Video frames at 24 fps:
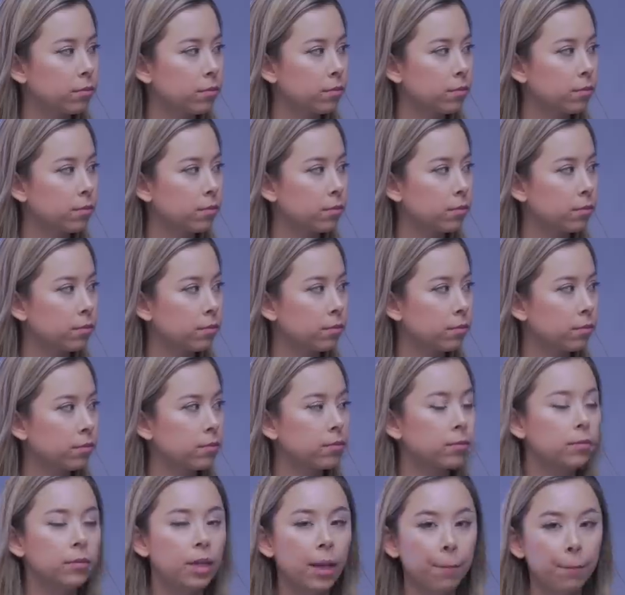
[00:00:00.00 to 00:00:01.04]

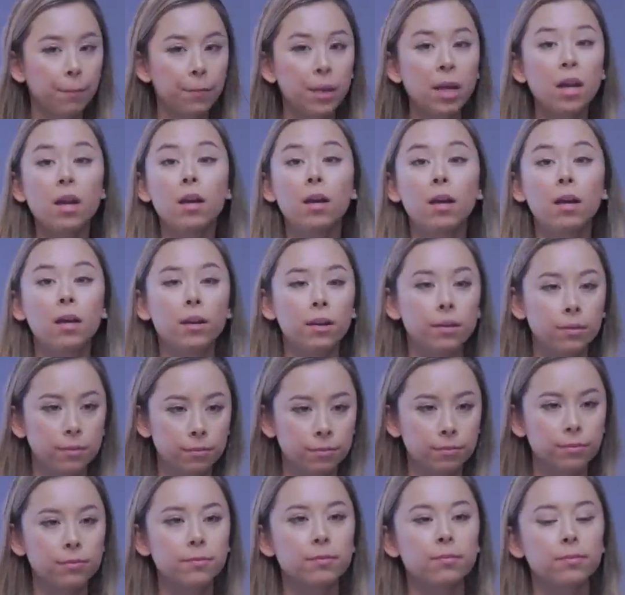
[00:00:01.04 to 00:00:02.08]

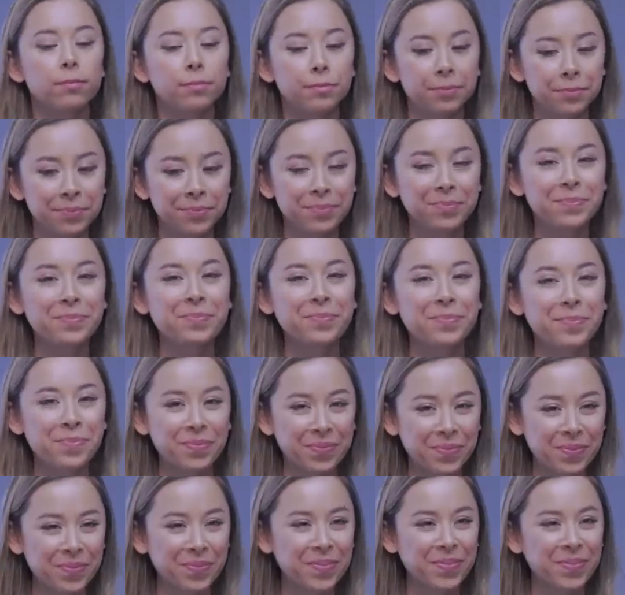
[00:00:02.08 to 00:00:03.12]

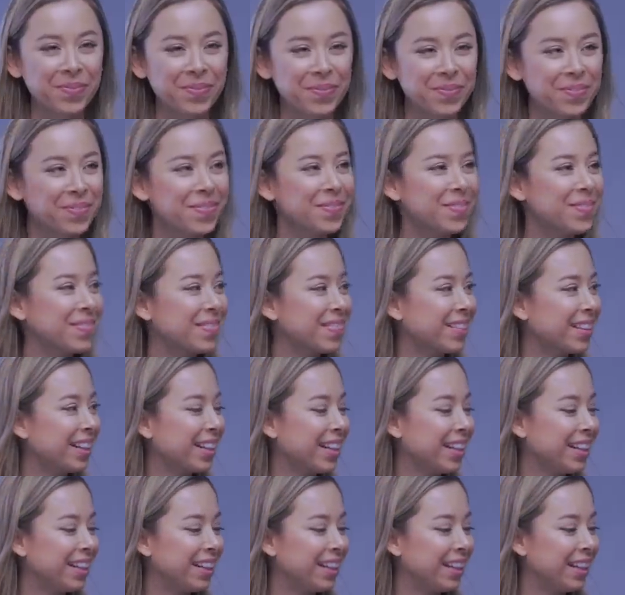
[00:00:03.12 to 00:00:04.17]

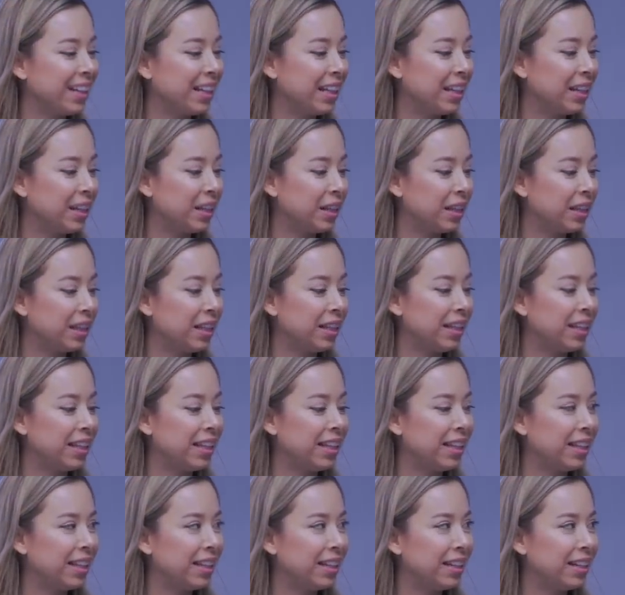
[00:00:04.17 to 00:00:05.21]

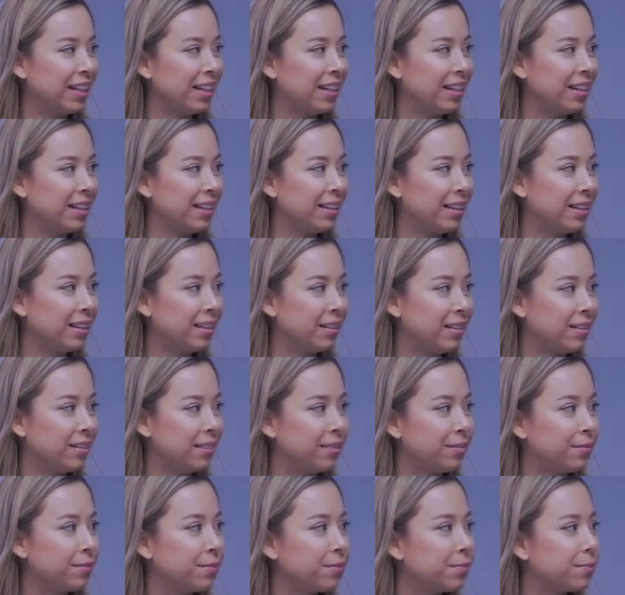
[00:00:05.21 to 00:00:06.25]

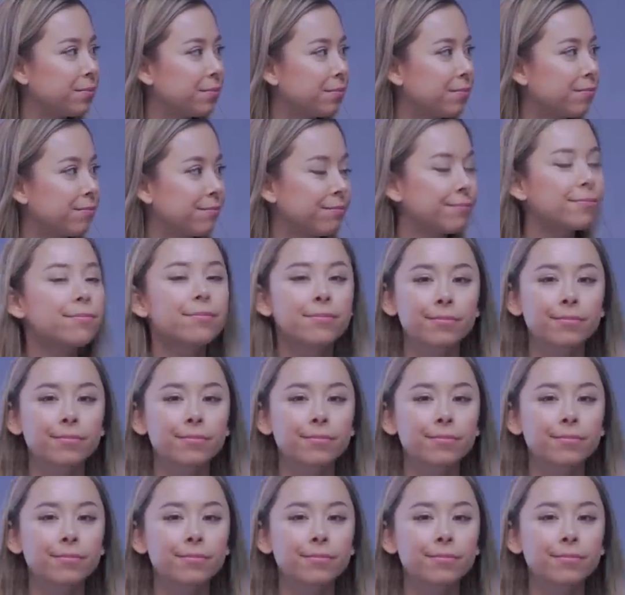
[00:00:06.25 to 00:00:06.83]
This person isn't speaking.